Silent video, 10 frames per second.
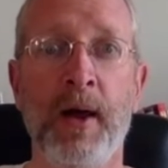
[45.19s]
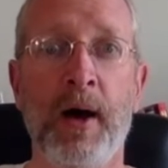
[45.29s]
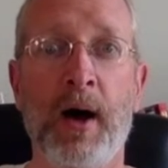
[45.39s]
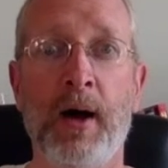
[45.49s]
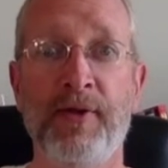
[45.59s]

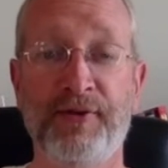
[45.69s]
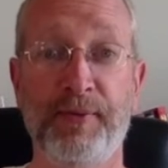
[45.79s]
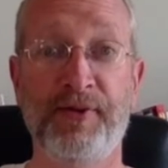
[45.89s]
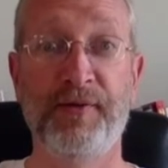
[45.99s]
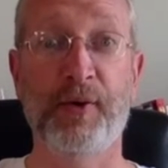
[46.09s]
the
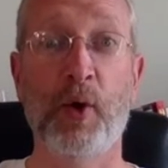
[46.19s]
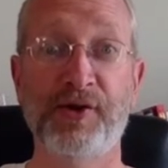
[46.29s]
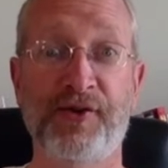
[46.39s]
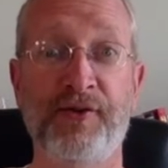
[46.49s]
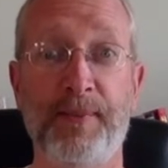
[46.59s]
specific
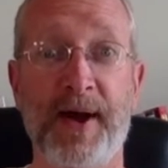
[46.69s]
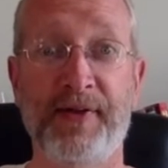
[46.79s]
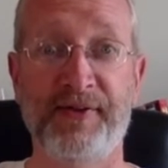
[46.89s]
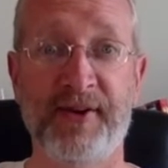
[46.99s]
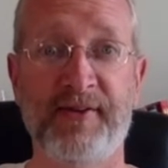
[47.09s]
questions about
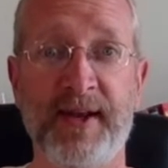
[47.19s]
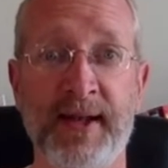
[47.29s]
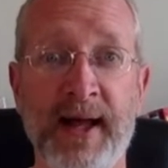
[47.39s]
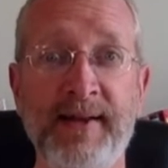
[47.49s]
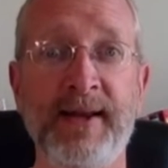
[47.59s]
the
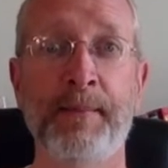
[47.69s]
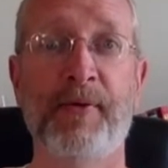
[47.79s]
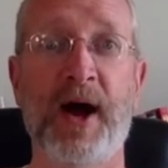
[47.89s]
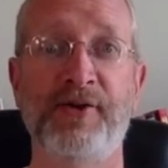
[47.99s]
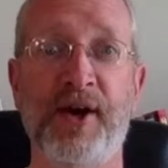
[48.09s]
1619
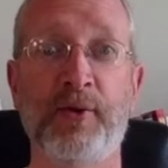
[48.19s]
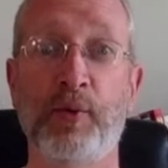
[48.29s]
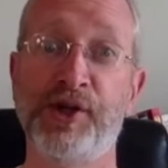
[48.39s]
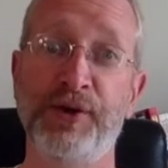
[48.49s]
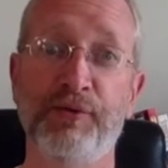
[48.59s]
project,
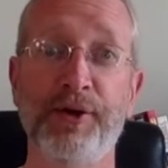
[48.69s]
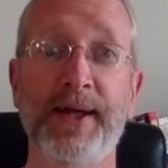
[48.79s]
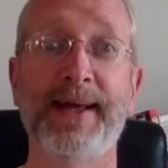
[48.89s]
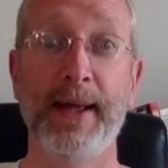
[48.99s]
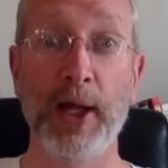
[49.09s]
which she
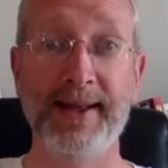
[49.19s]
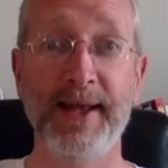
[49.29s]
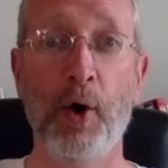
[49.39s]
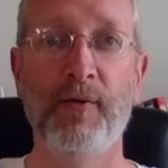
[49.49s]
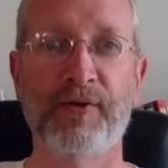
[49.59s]
really
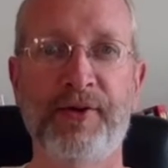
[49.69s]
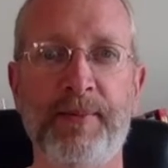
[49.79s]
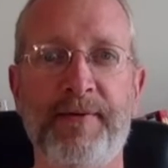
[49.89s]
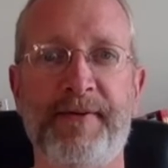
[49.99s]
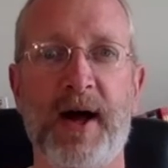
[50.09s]
did
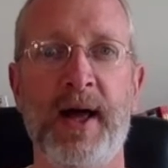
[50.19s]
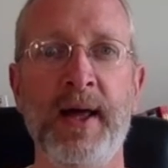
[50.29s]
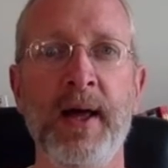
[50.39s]
oversimplify,